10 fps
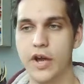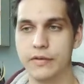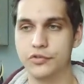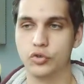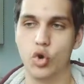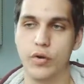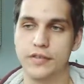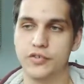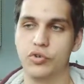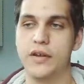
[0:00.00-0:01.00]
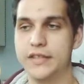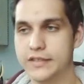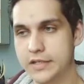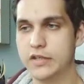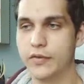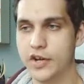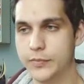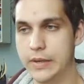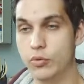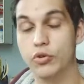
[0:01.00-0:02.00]
kind of scoring to try and incentivize
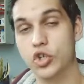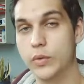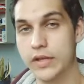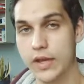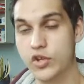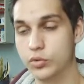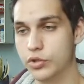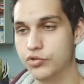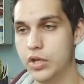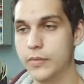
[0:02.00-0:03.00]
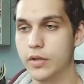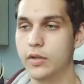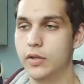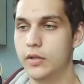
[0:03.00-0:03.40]
people to engage with the treatment.